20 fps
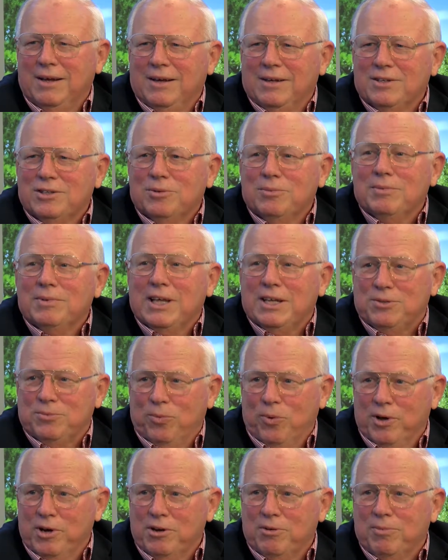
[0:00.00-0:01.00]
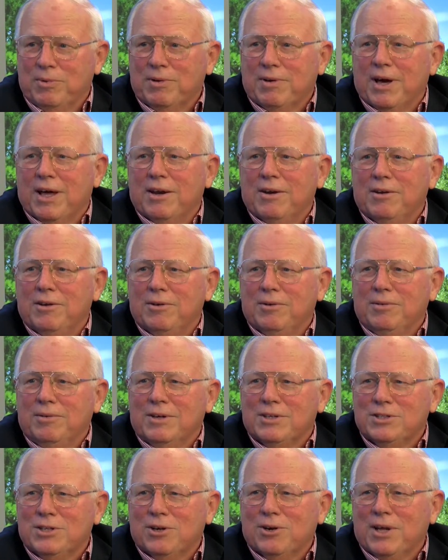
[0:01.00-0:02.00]
So that's one that we've got to do,
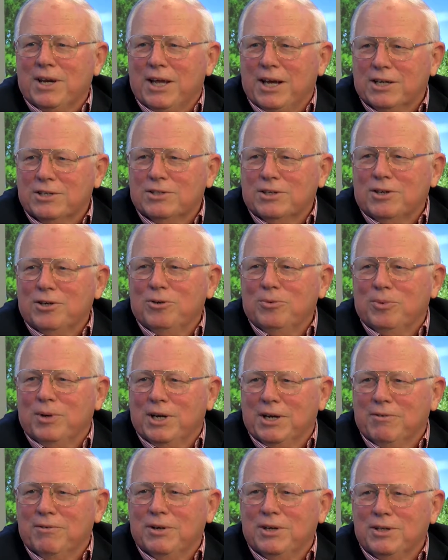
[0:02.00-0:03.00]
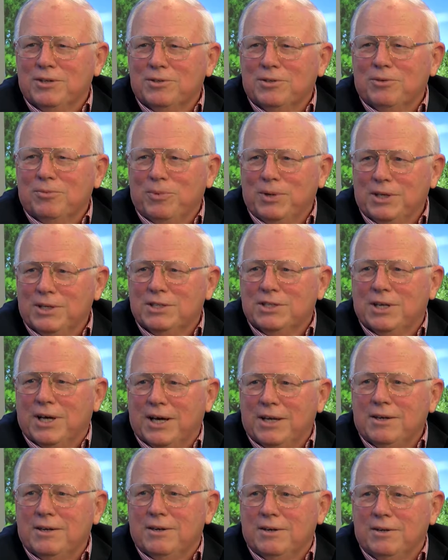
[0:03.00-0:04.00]
because they're going to execute whatever it is that we
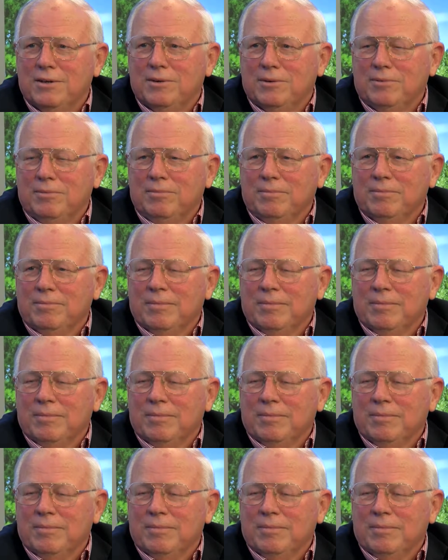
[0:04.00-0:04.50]
decide to do.